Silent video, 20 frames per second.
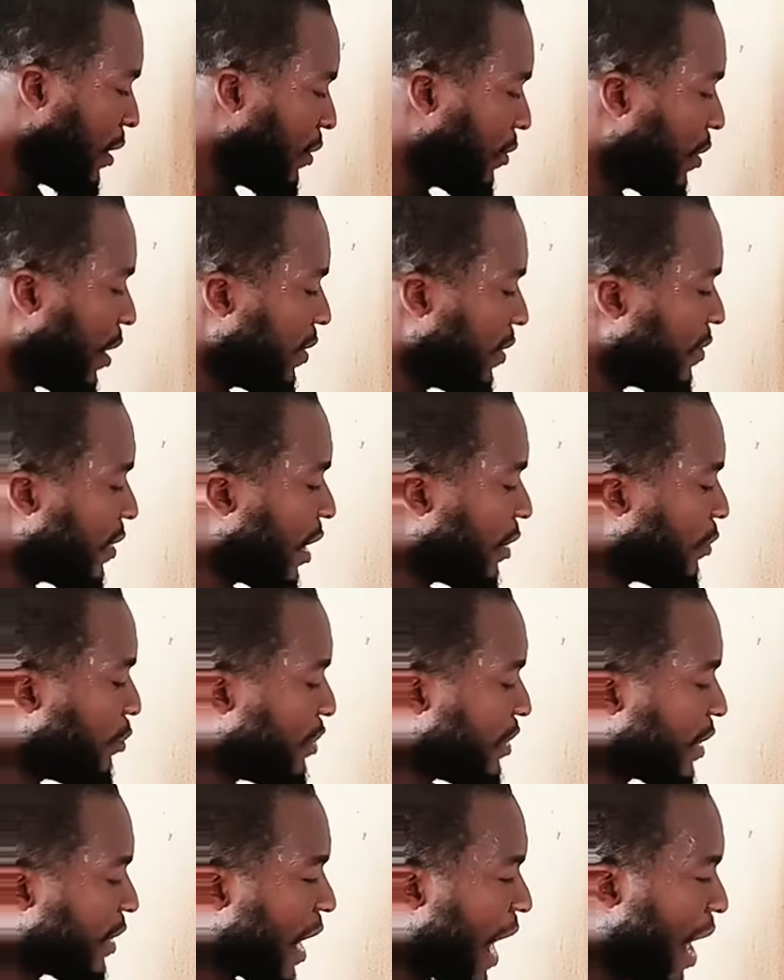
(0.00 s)
So let's start
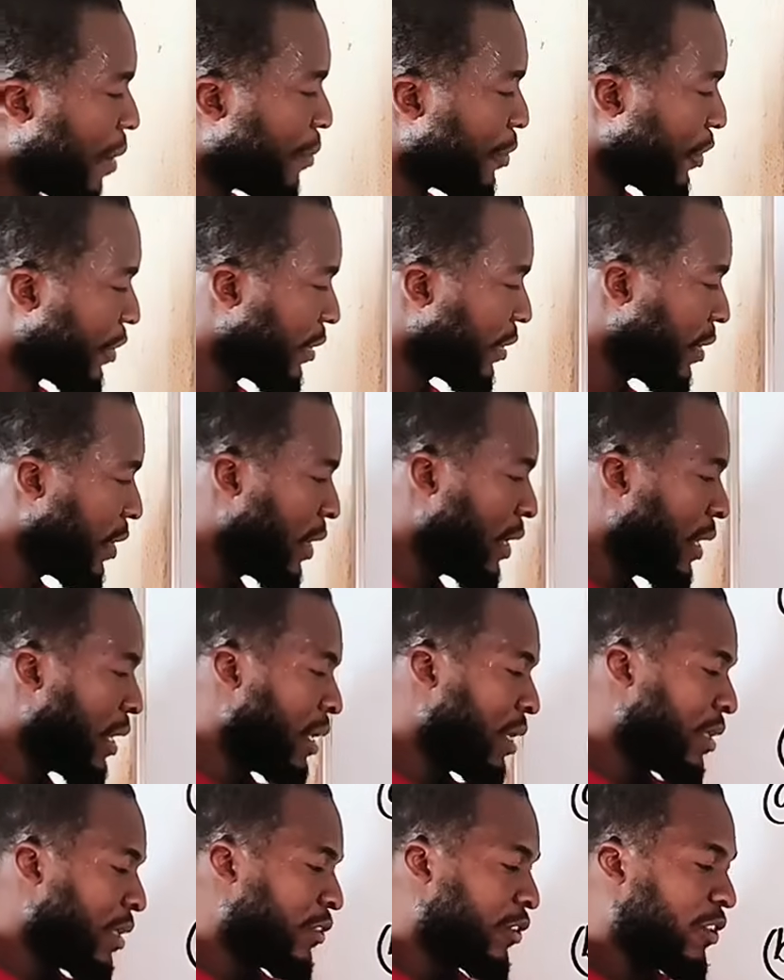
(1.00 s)
with carbon.
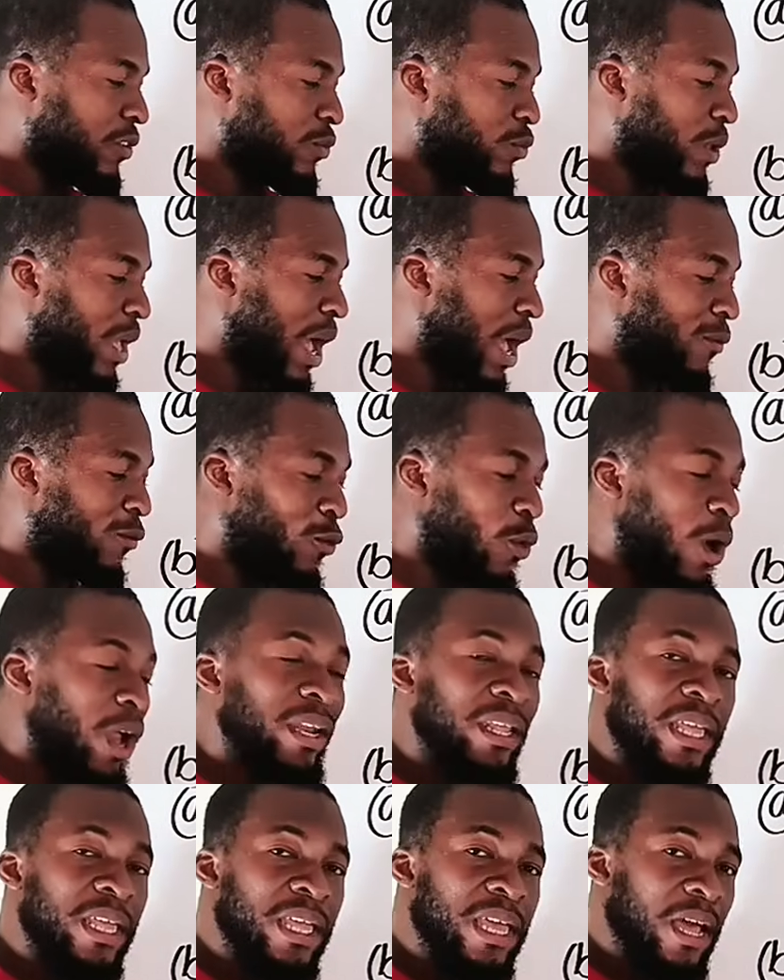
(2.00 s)
Since we have
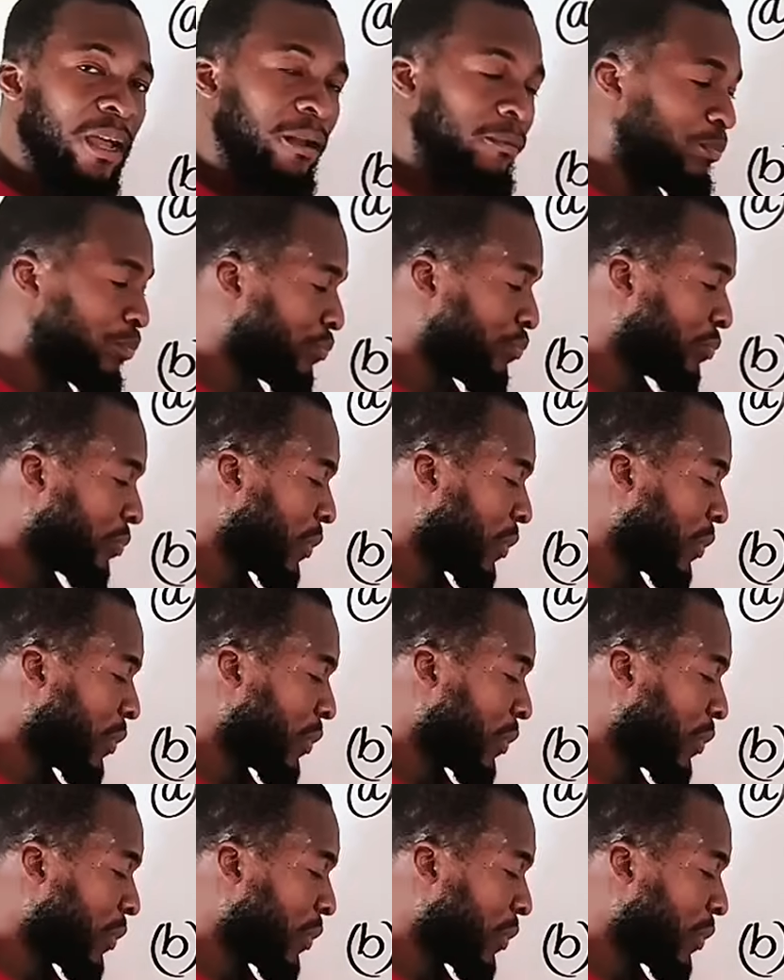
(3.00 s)
one here